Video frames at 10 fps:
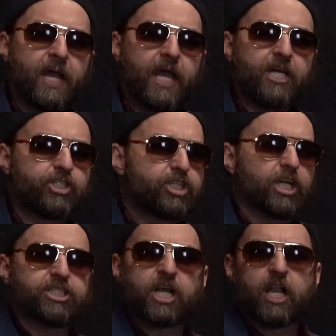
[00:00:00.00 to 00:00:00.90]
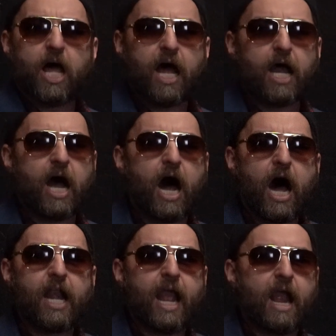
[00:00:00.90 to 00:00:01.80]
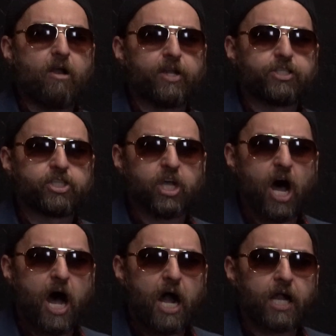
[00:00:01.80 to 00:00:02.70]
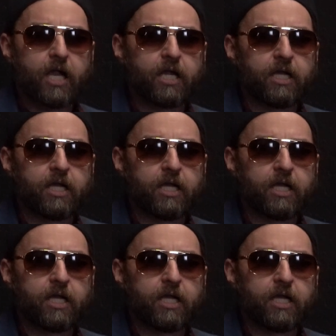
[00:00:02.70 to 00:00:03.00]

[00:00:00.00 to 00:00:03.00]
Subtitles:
is just a lot of hot air and talk